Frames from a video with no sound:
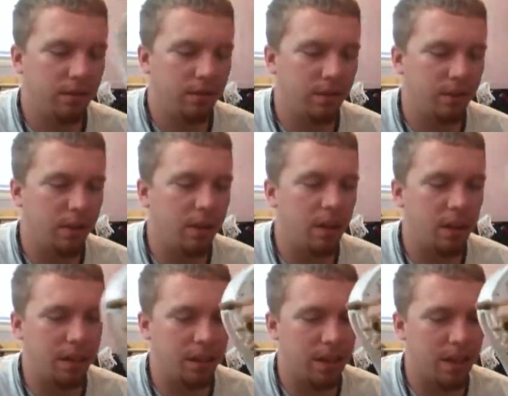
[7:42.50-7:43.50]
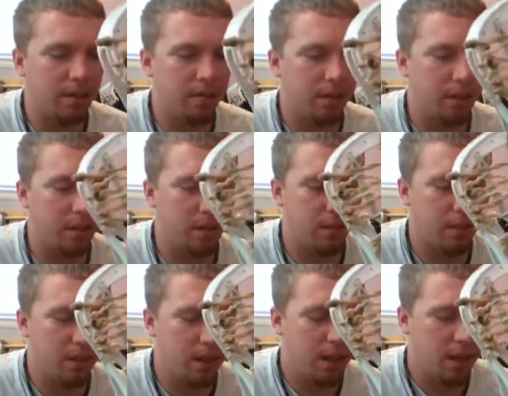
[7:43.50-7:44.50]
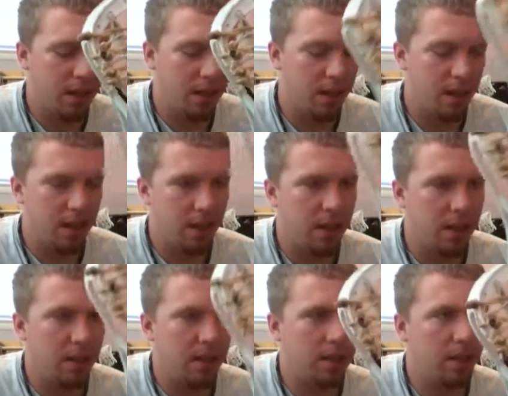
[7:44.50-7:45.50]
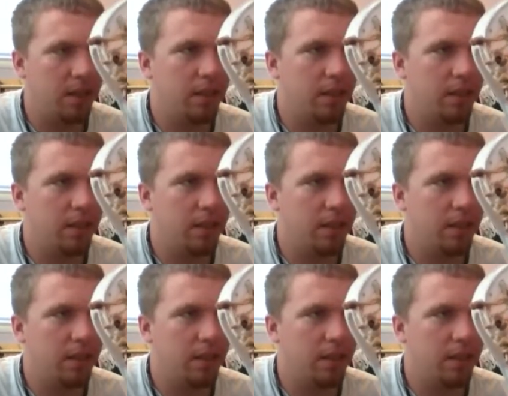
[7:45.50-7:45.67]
for the longest time, and